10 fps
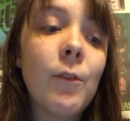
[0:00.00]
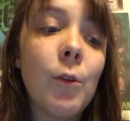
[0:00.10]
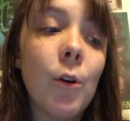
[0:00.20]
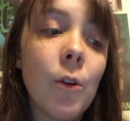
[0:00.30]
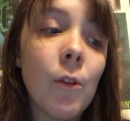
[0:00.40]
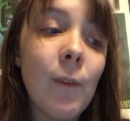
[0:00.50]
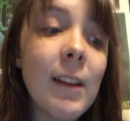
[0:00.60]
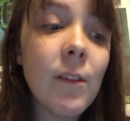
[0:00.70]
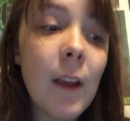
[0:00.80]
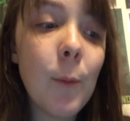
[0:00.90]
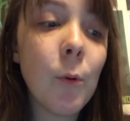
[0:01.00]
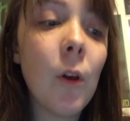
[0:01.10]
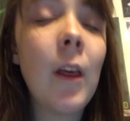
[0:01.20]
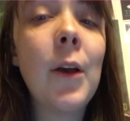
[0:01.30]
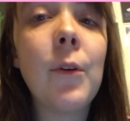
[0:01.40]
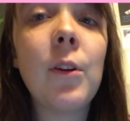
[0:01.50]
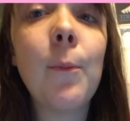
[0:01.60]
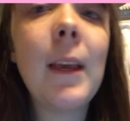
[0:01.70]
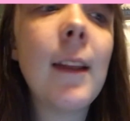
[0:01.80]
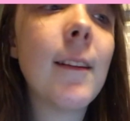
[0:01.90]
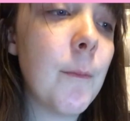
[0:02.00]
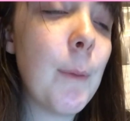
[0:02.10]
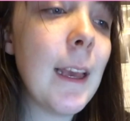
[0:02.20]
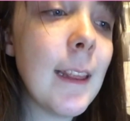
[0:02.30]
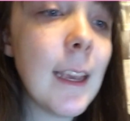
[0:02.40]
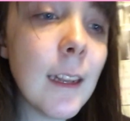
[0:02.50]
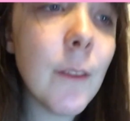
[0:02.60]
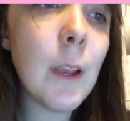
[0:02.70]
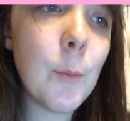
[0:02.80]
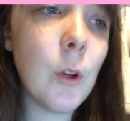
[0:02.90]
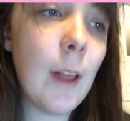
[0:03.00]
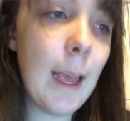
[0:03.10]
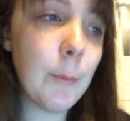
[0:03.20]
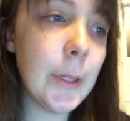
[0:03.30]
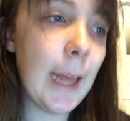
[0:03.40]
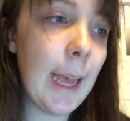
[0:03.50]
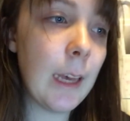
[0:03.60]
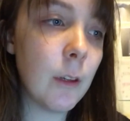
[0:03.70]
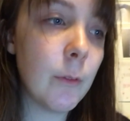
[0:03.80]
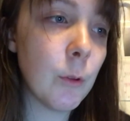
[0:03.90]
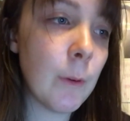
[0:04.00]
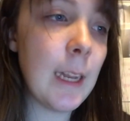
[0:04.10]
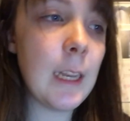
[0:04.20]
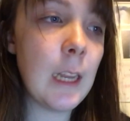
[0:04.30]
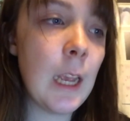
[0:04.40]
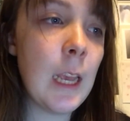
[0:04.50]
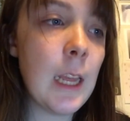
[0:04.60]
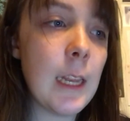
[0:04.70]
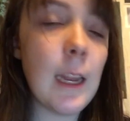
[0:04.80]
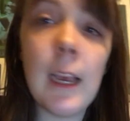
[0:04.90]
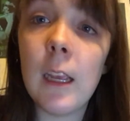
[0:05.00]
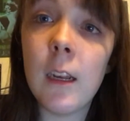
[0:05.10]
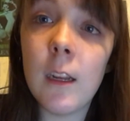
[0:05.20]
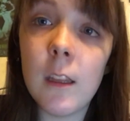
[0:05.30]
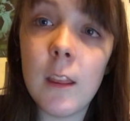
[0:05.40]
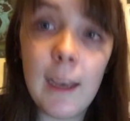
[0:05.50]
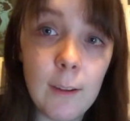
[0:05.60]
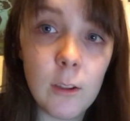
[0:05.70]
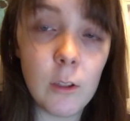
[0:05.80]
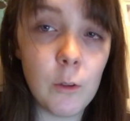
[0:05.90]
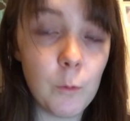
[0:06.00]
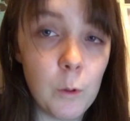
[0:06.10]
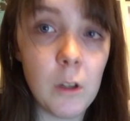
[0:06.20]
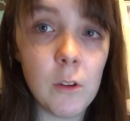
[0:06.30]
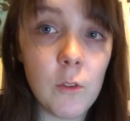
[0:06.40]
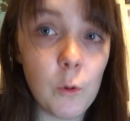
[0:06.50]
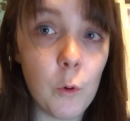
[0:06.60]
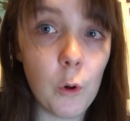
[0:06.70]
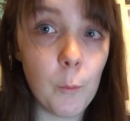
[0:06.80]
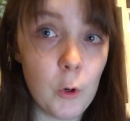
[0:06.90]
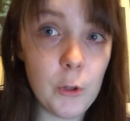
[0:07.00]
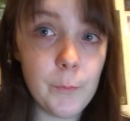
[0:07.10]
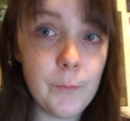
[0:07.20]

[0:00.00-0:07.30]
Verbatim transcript: for the rest of April, which means by the end of April, I will have written 9,000 words or more.